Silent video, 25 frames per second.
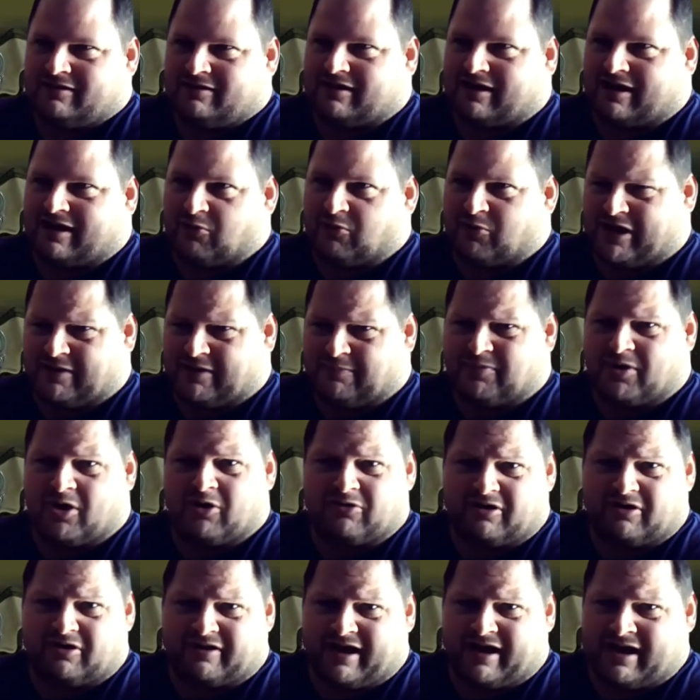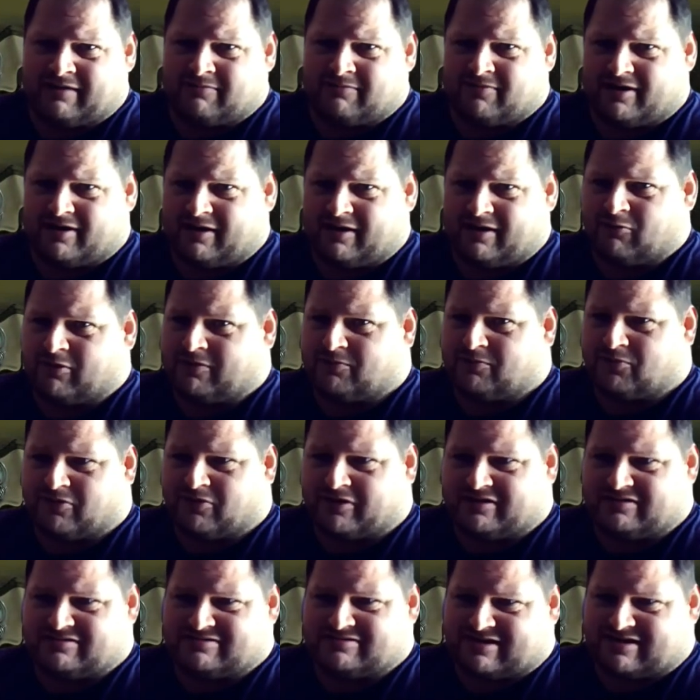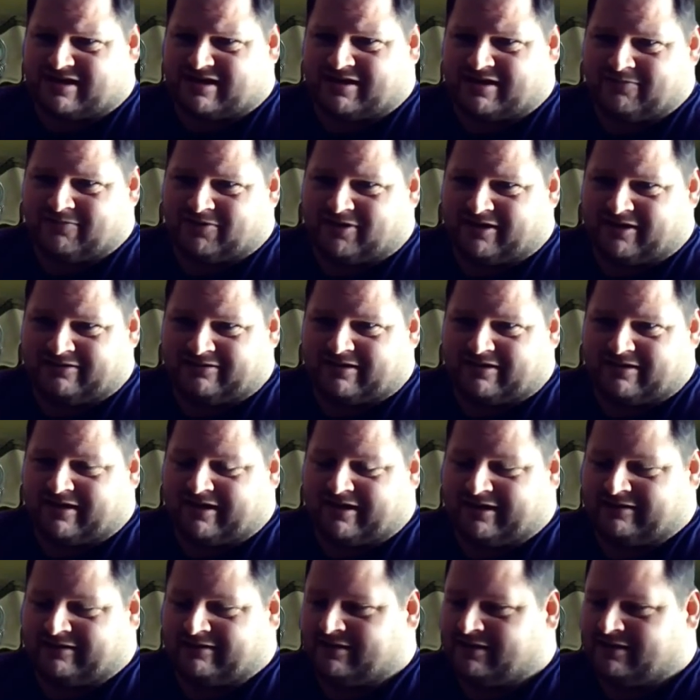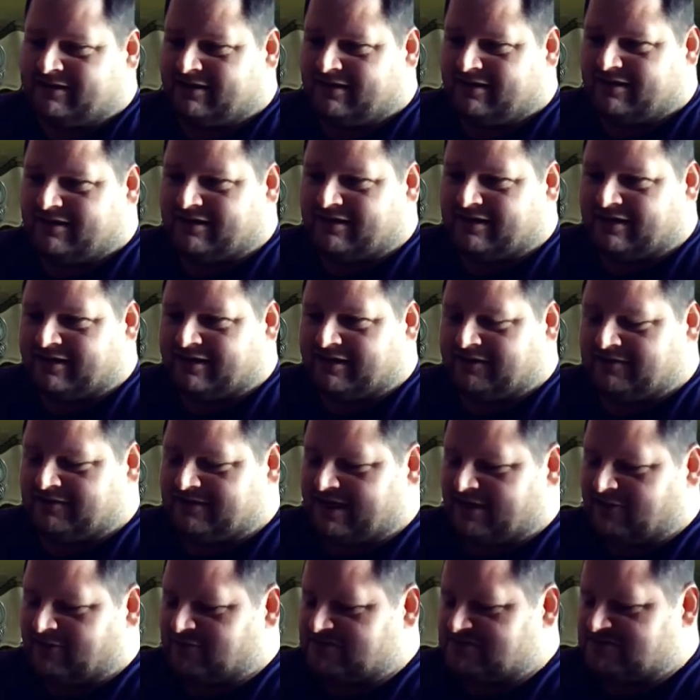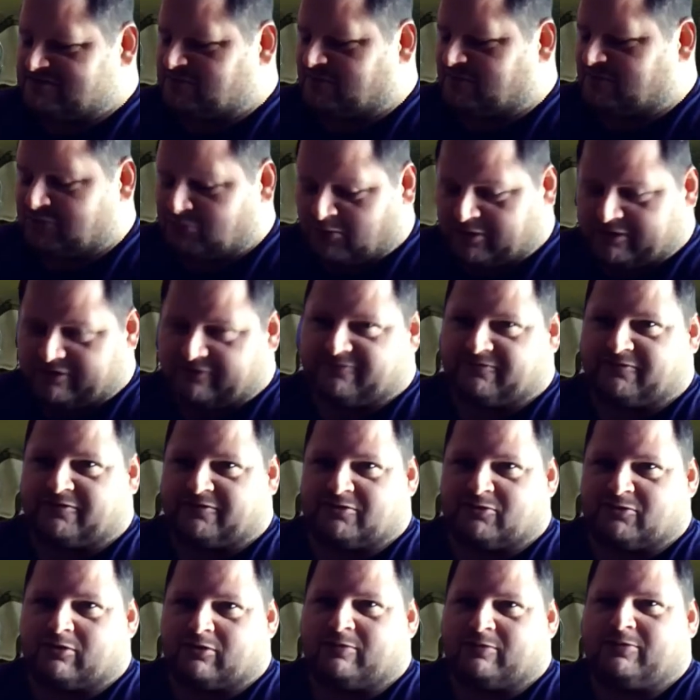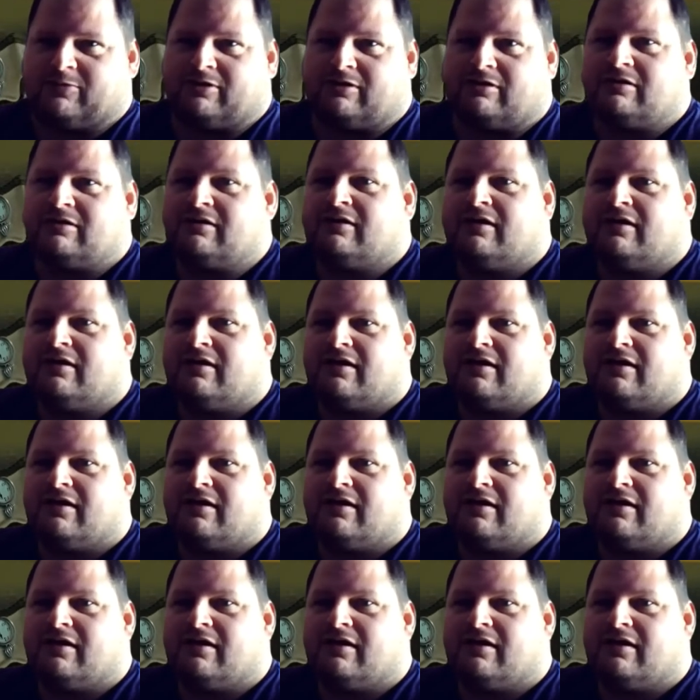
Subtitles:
We had a poker game at one point in time online. That was both wonderful and horrible.